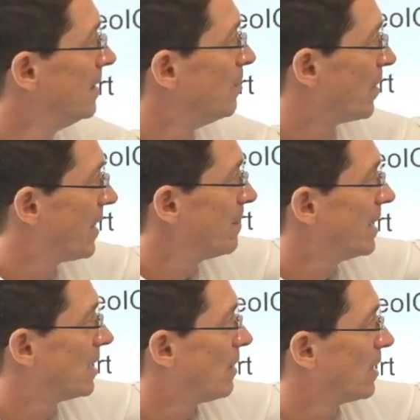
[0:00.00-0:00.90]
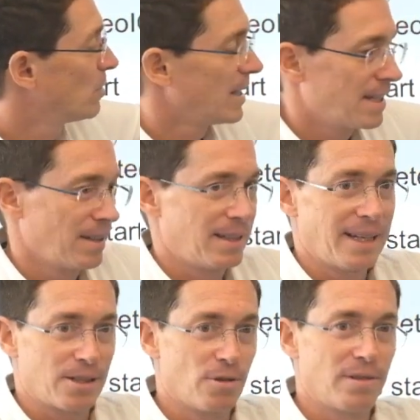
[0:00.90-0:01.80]
but then MeteoIO
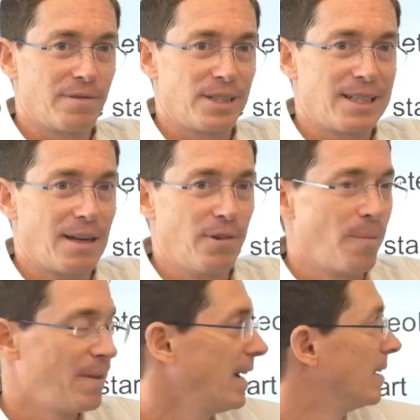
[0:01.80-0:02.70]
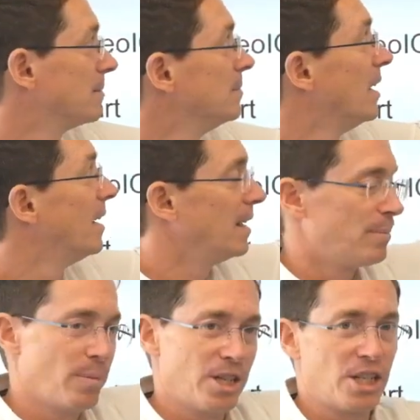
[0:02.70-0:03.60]
takes over the data from there and
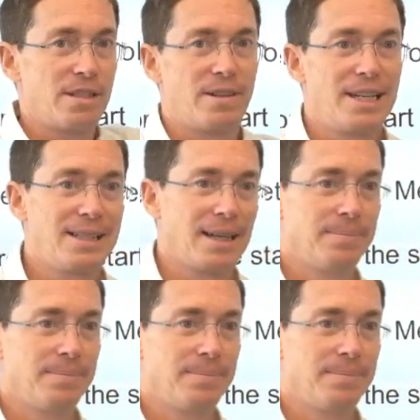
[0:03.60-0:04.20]
publishes the data.